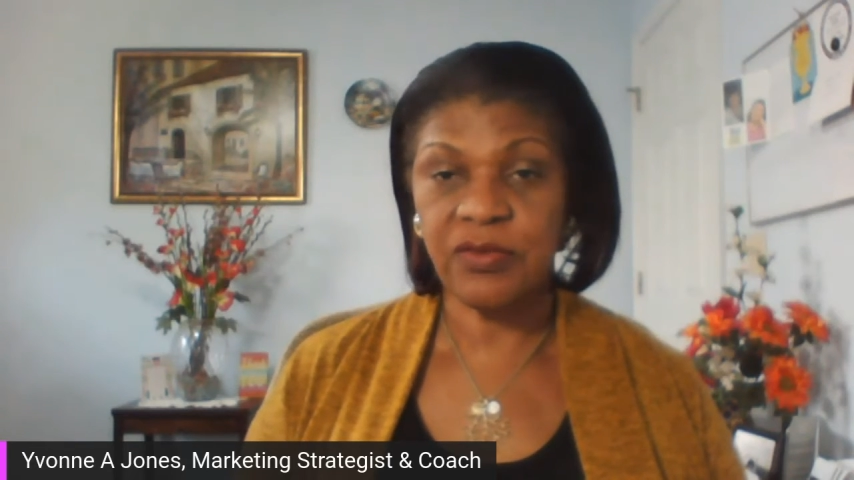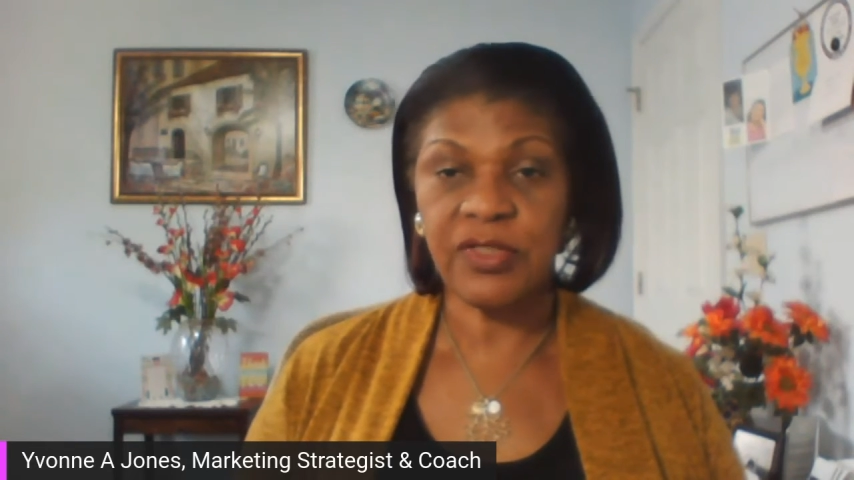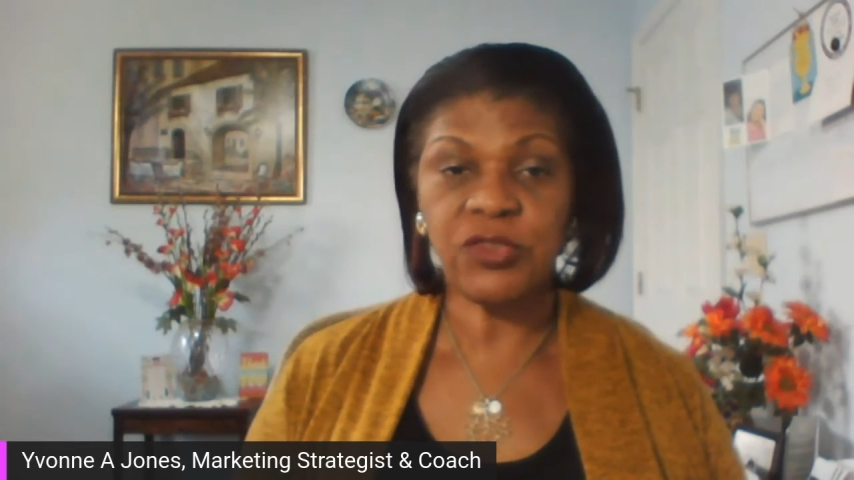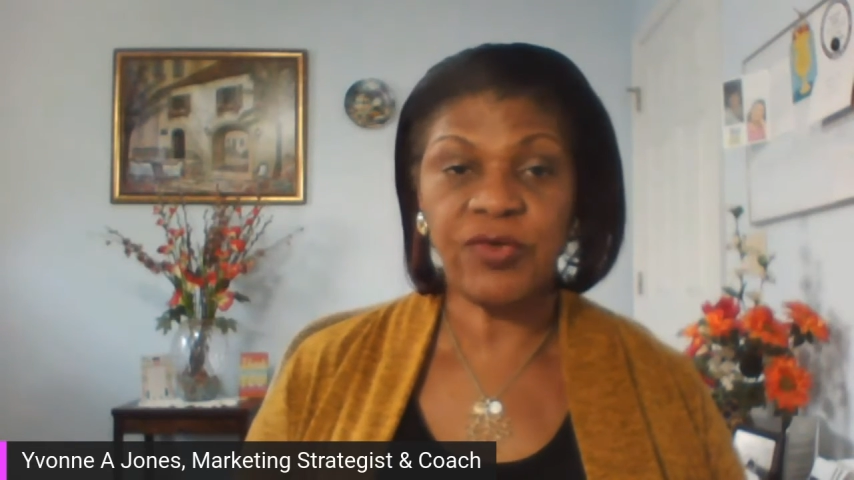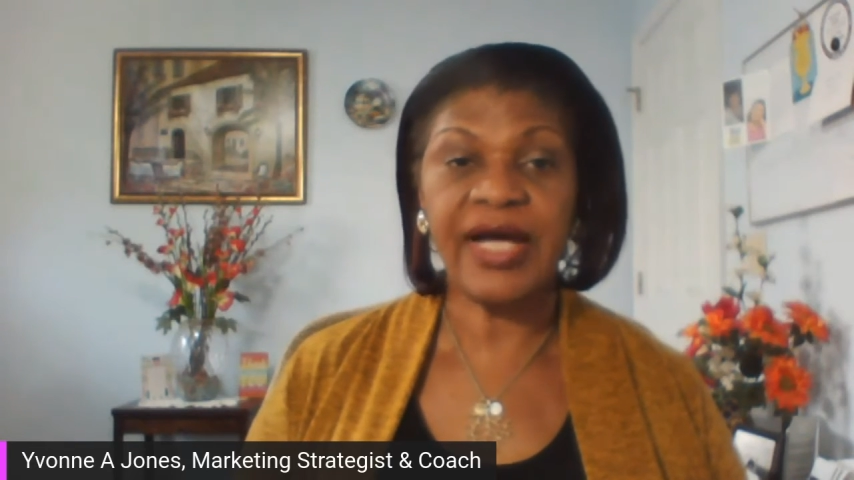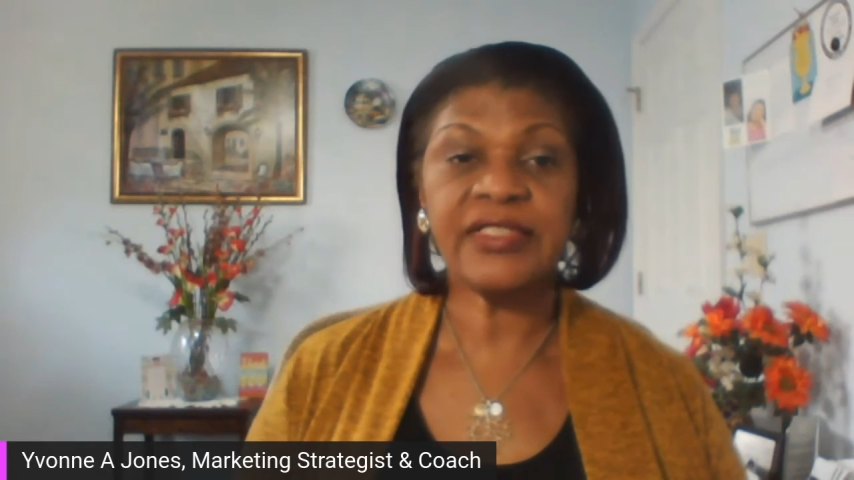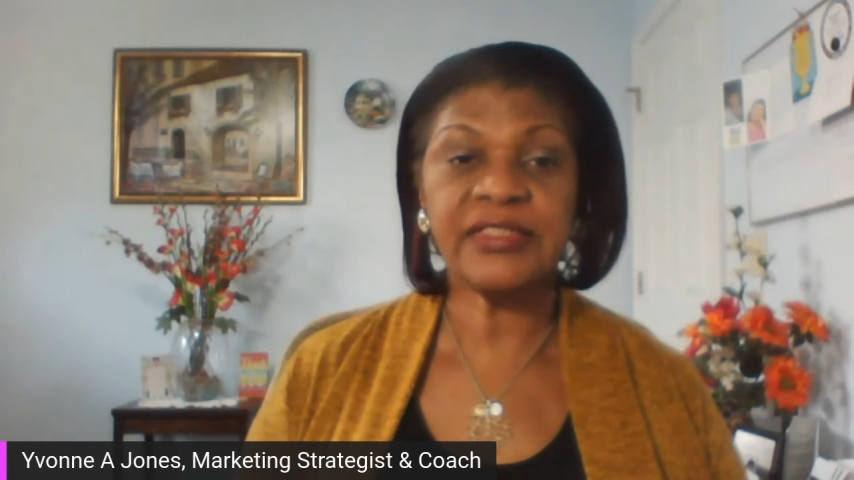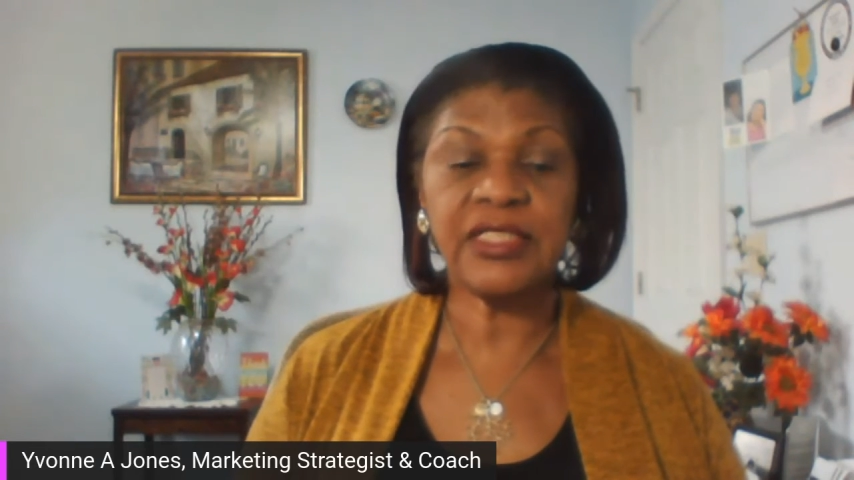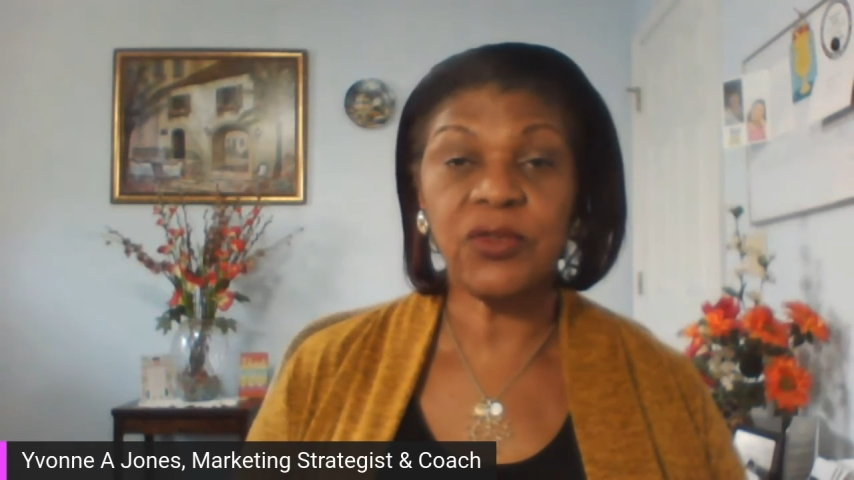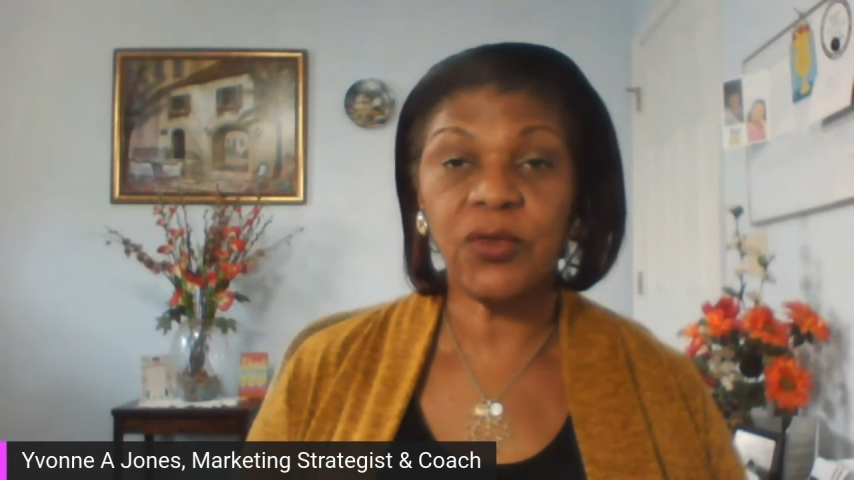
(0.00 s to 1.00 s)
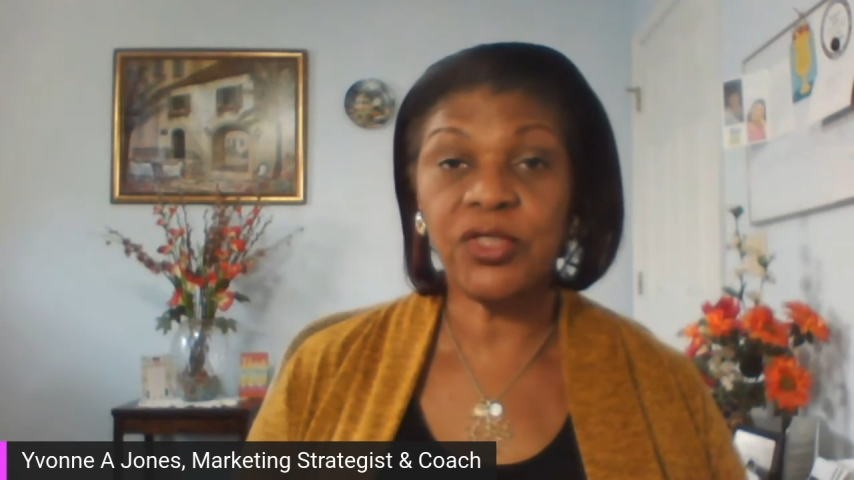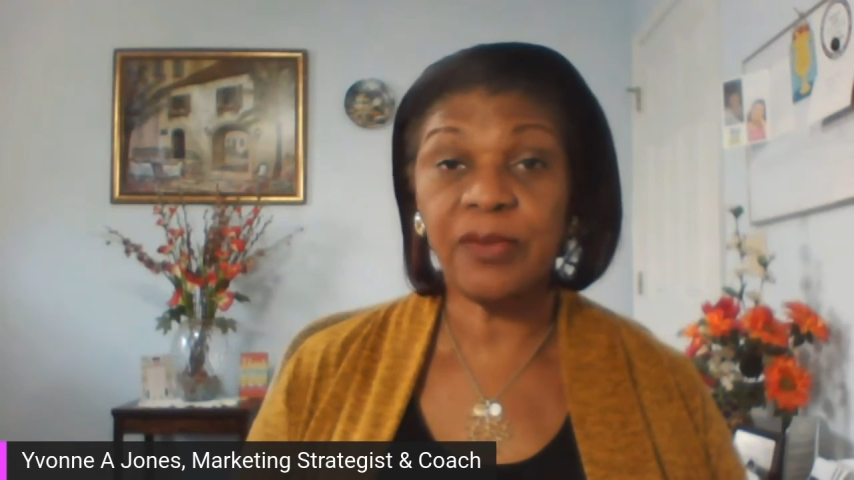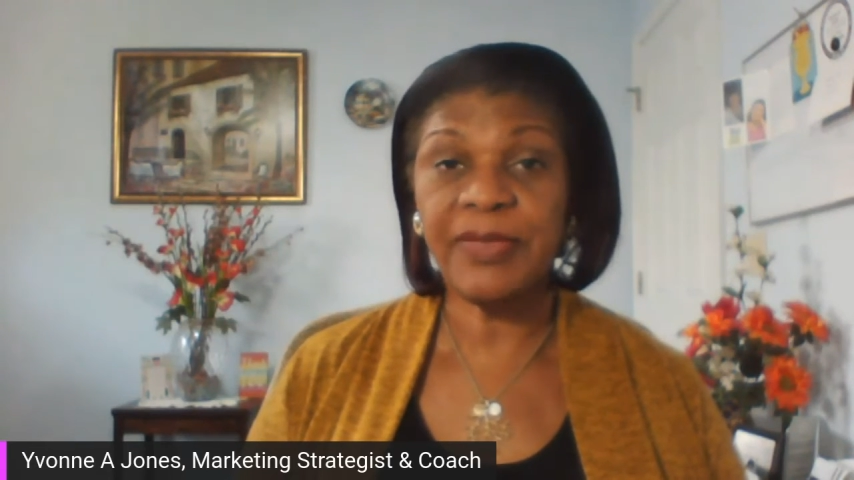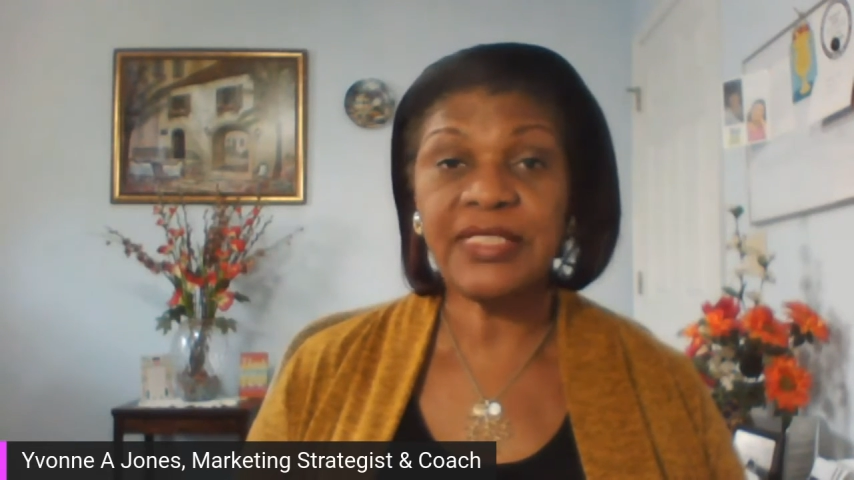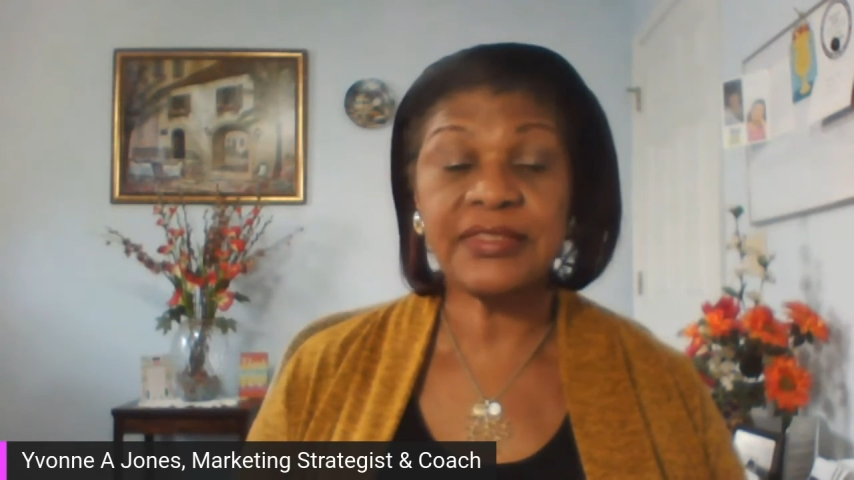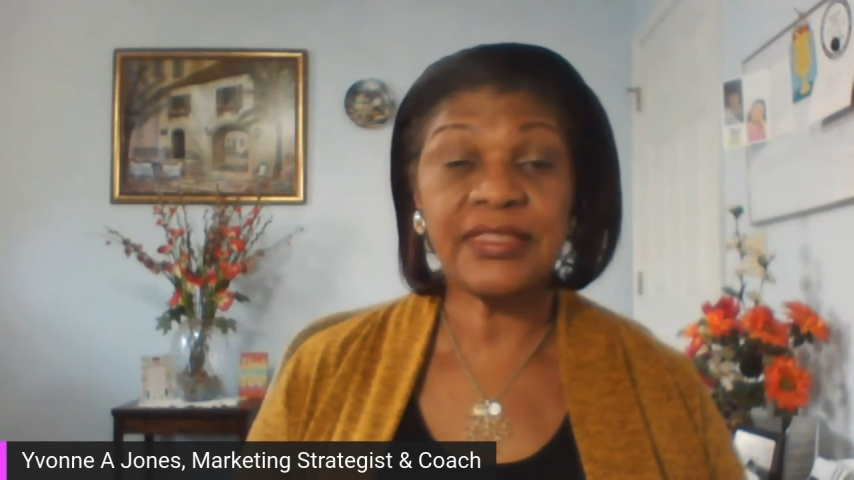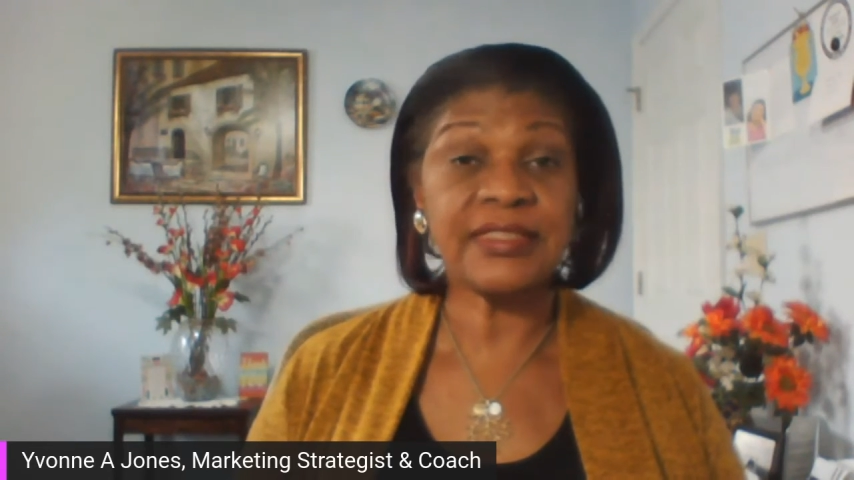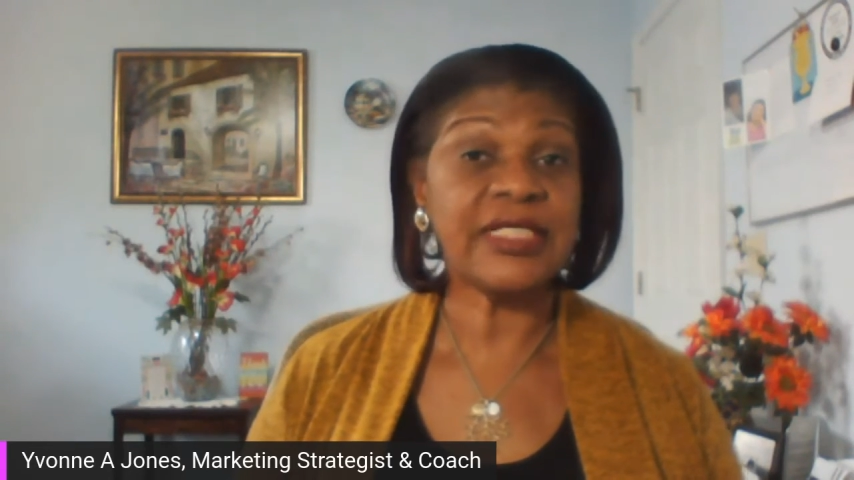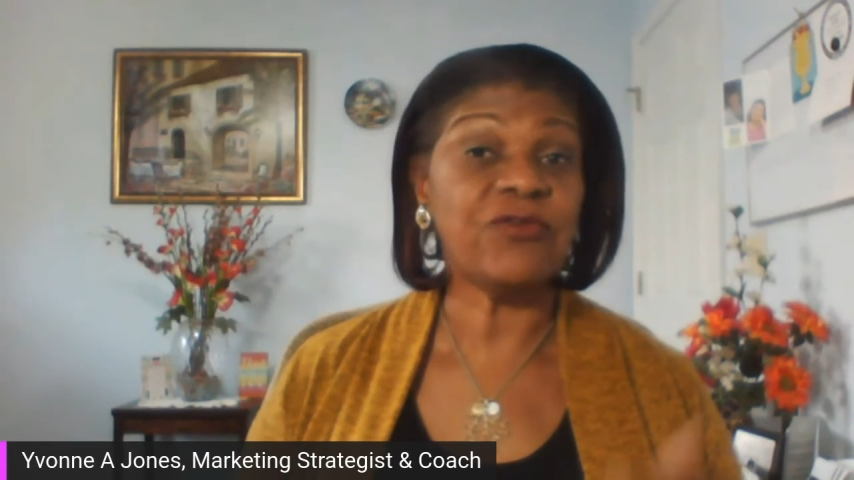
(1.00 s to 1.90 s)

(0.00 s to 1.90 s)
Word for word: to Attract and Grow Your Business.